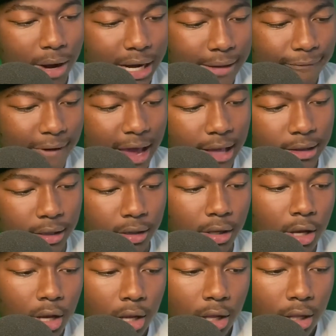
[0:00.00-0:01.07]
failing.
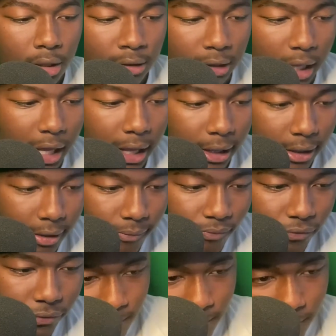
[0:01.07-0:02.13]
Look,
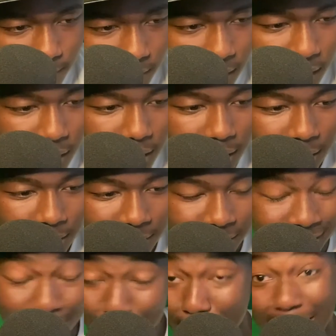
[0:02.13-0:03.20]

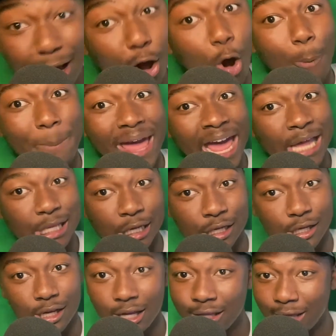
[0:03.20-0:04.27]
them big old pants is
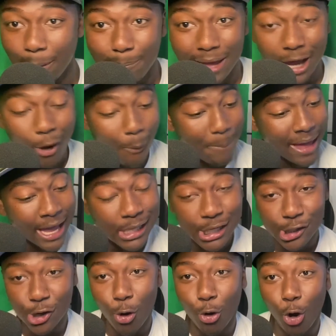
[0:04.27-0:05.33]

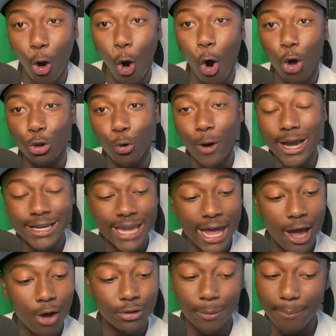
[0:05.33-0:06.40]
going all the way
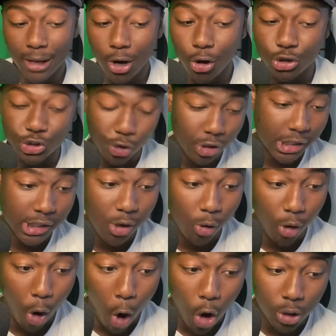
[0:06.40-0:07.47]
down. Them big old shorts is
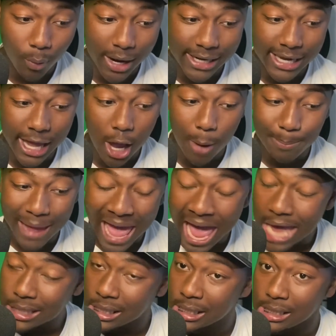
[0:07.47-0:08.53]
going all the way down
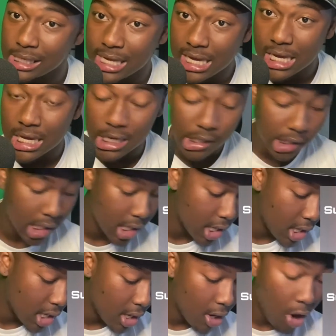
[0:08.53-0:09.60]
past his knees,
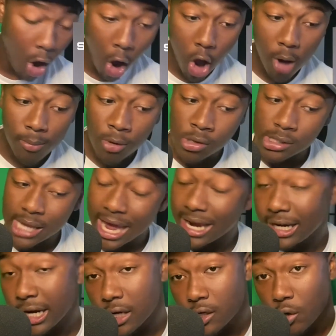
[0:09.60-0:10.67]
almost dang
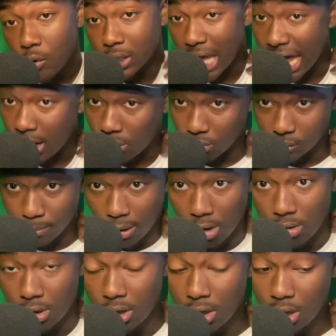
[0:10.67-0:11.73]
near to his ankles,
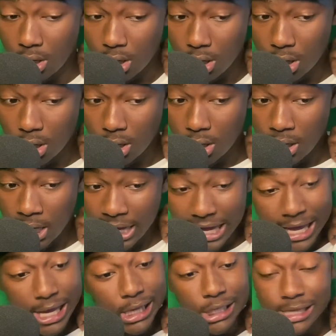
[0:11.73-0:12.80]
bro.
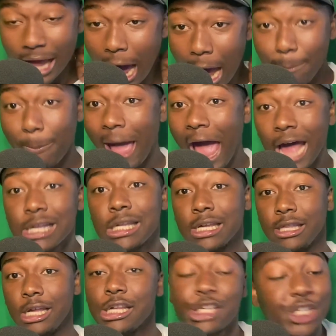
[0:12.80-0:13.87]
He is not
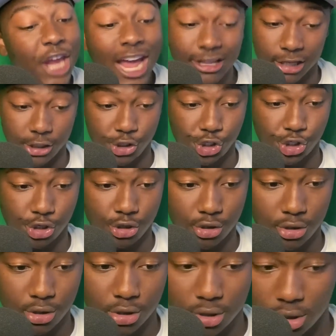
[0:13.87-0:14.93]
passing this challenge.
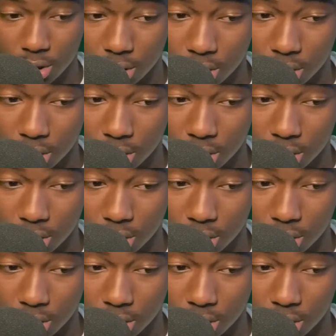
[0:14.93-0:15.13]
And